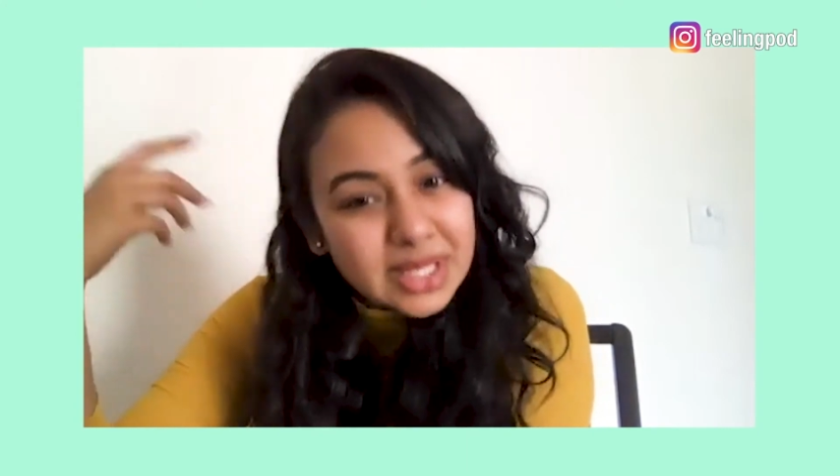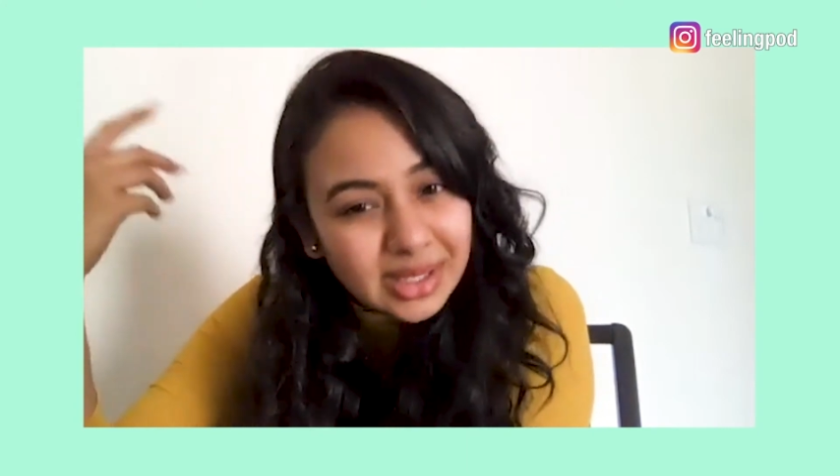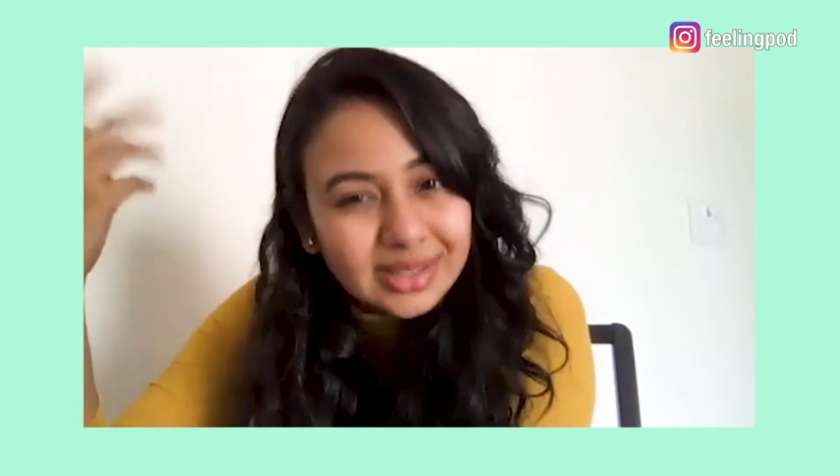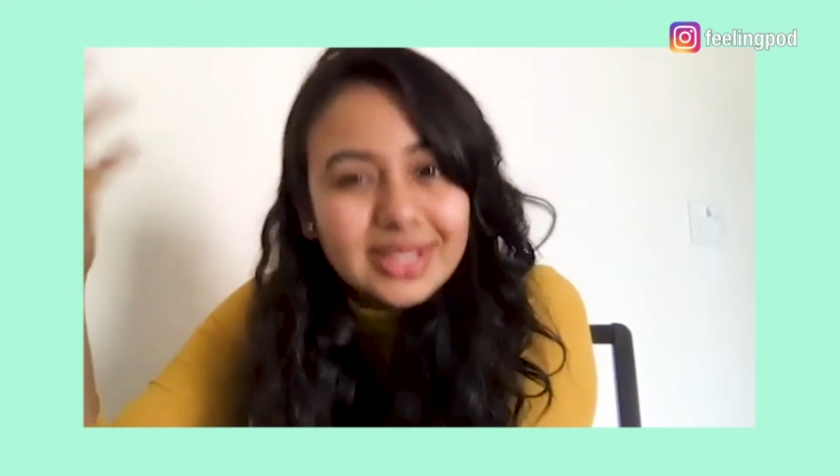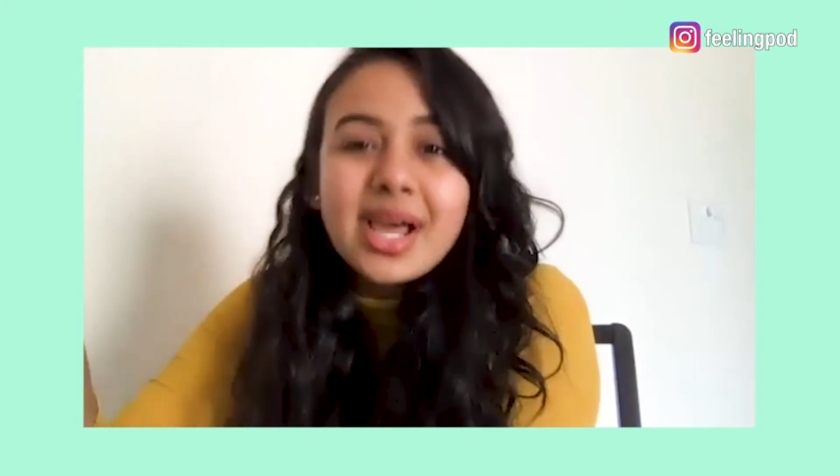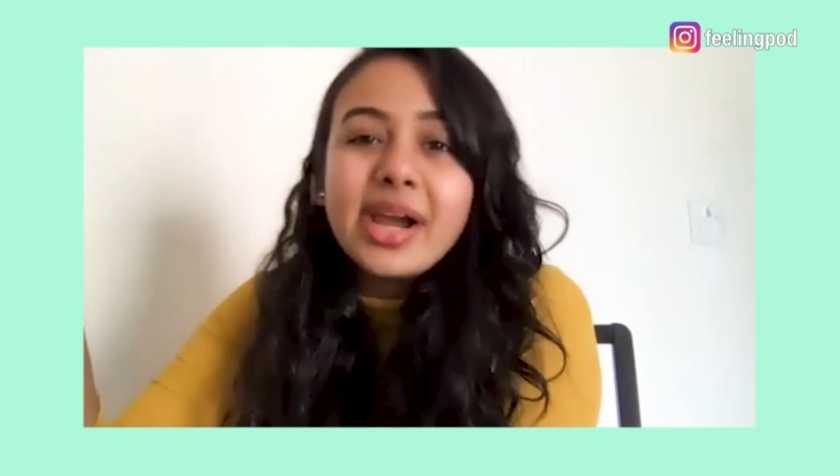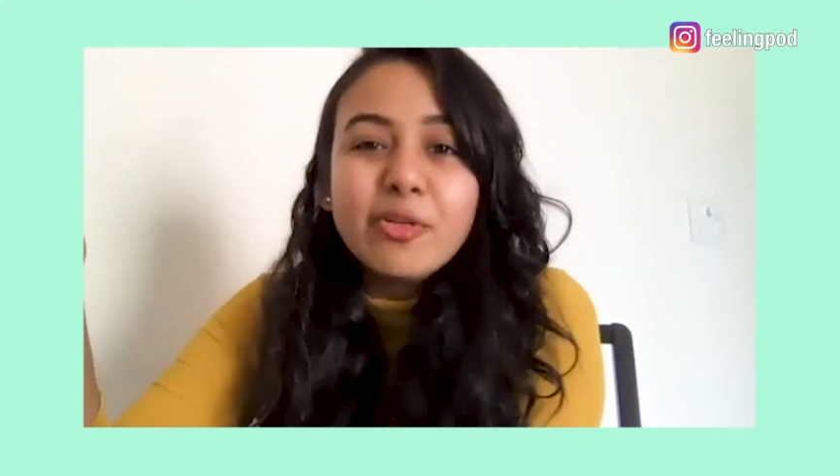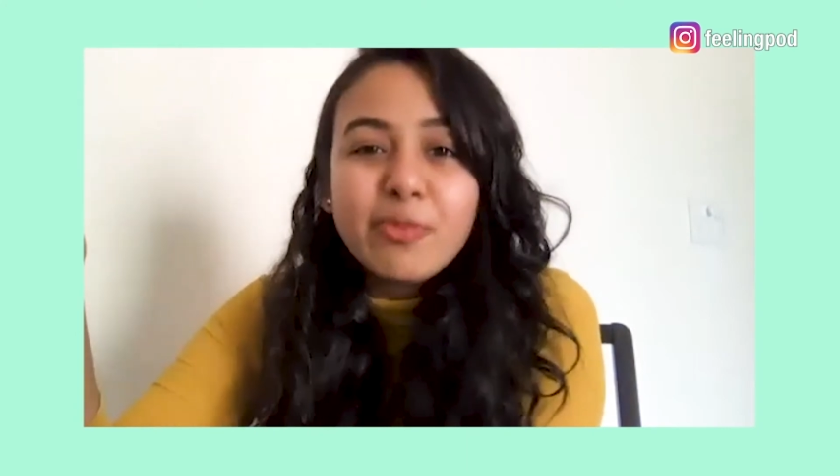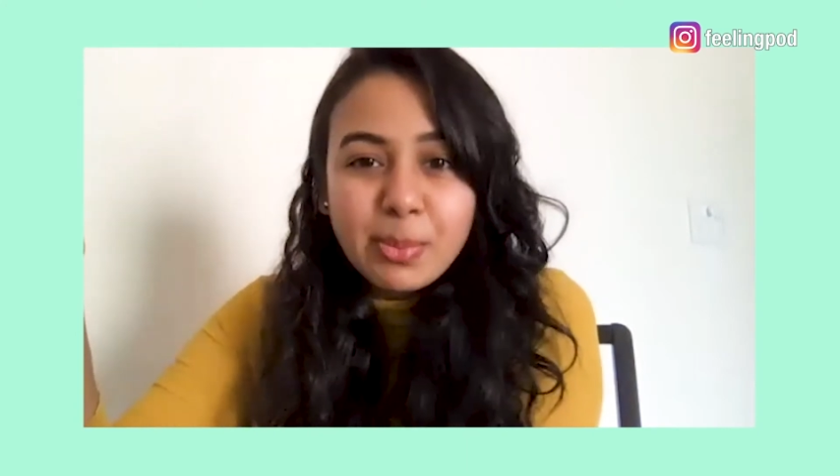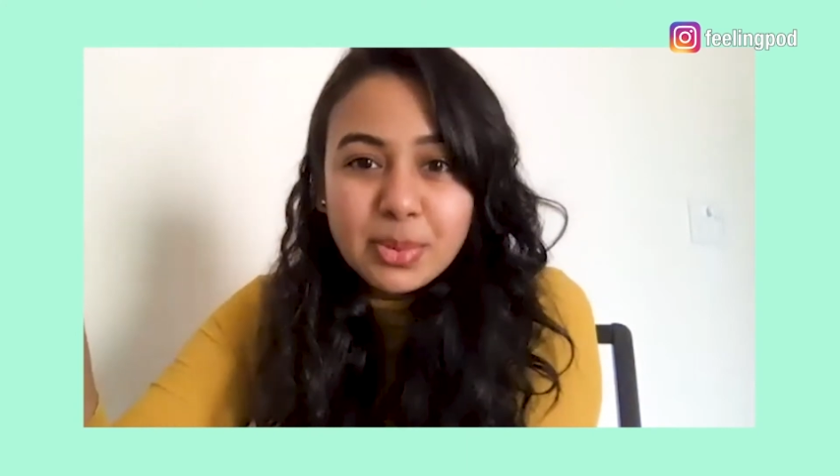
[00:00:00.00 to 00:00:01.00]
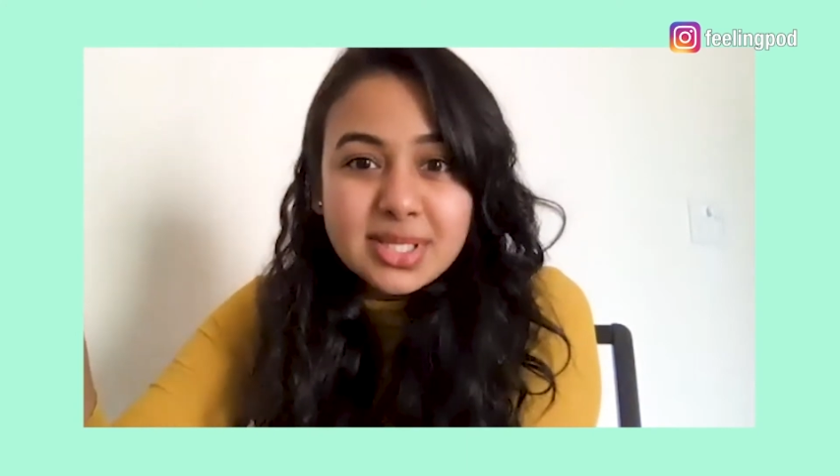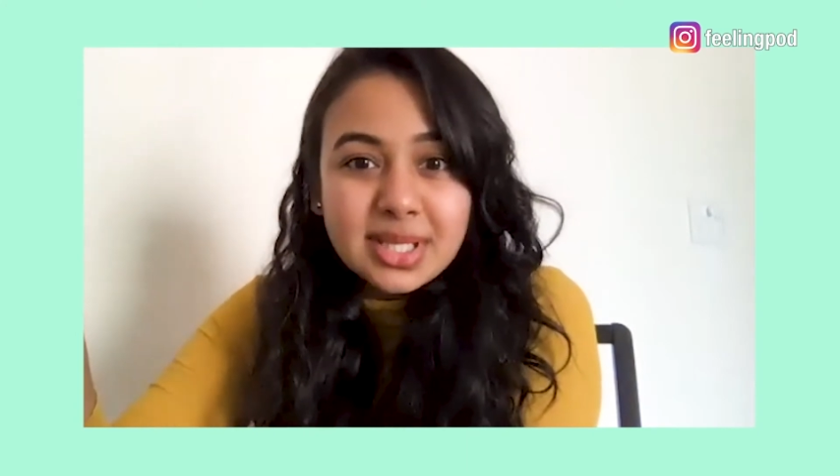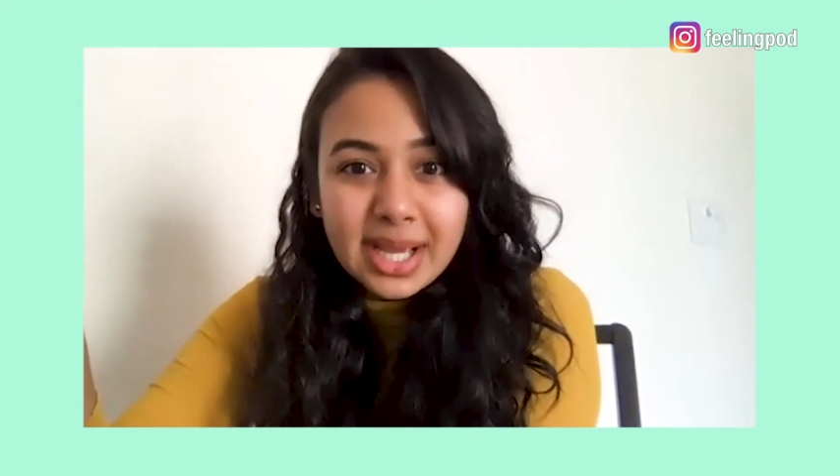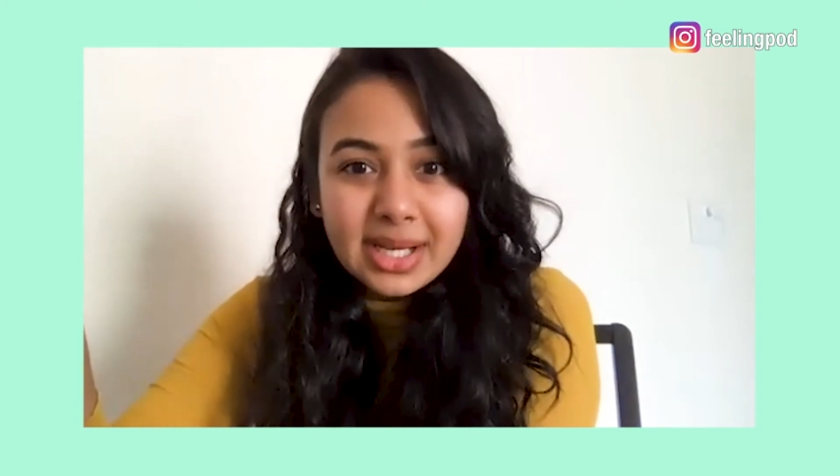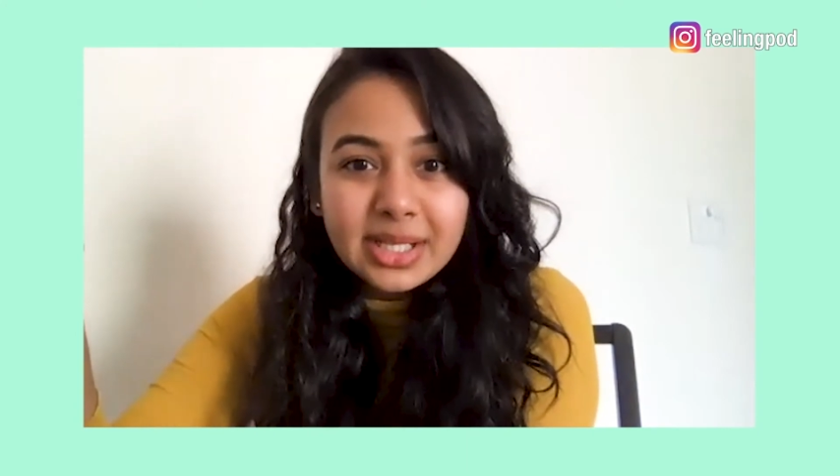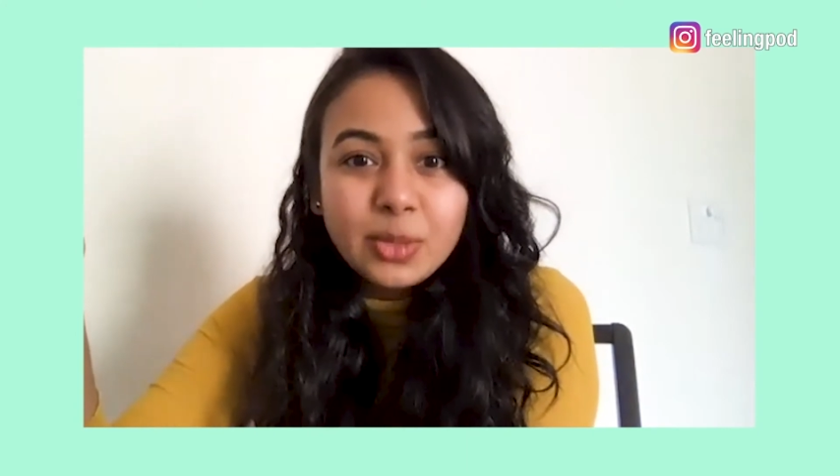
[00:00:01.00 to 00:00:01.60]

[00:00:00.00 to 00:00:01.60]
another side of my personality,